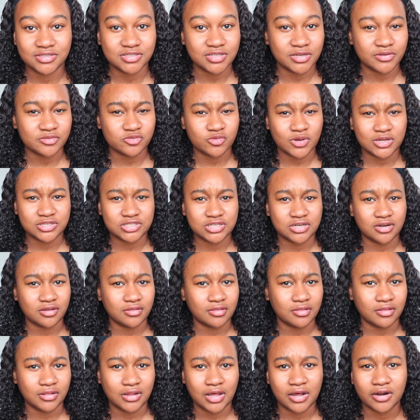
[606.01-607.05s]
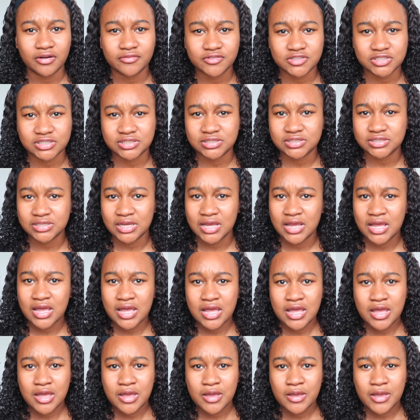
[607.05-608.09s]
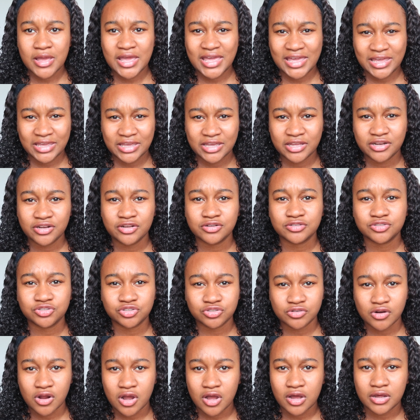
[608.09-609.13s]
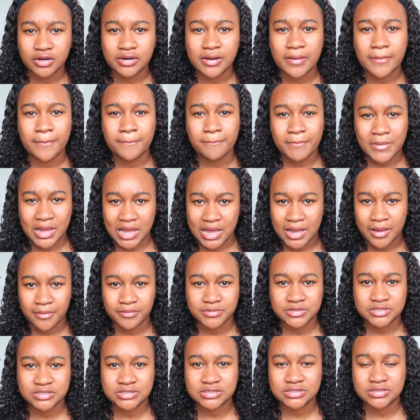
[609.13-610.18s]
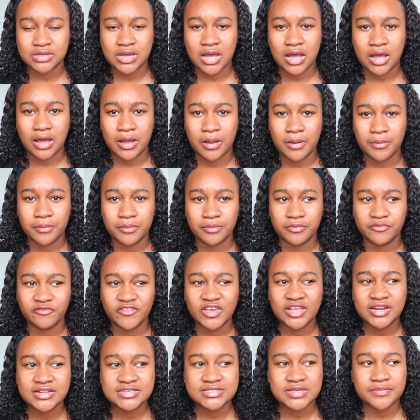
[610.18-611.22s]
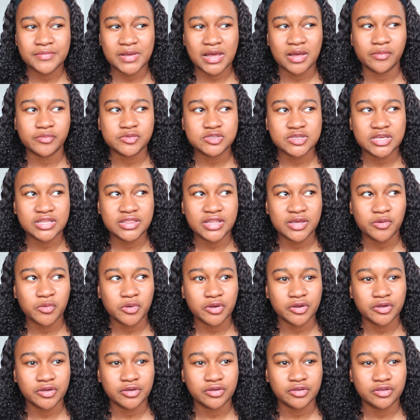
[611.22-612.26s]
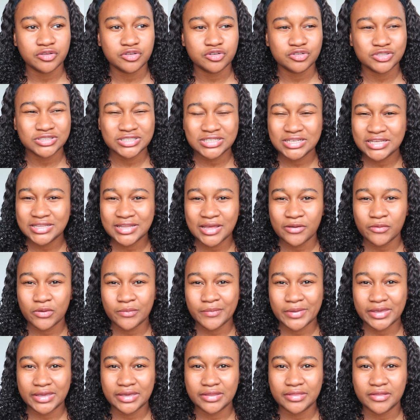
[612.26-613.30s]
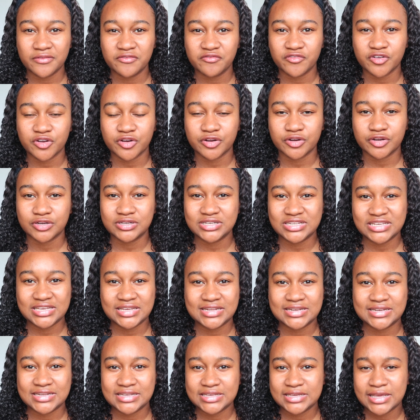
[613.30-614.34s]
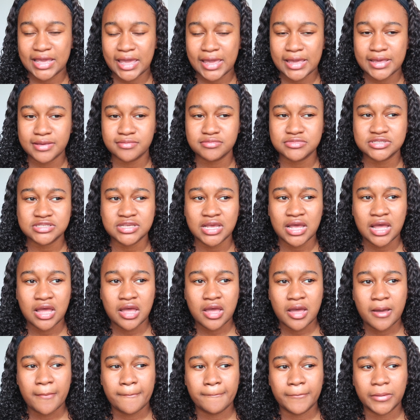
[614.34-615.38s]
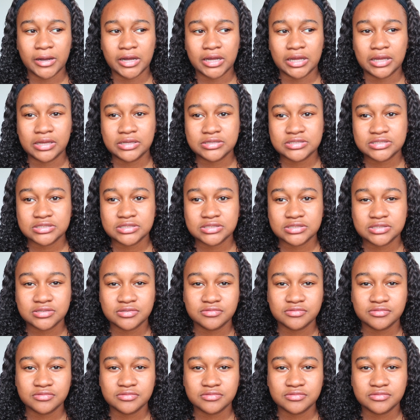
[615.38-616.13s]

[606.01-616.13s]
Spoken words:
So I was watching a lot of just hand-drawn maps, fantasy maps, and they were making them for D&D games, but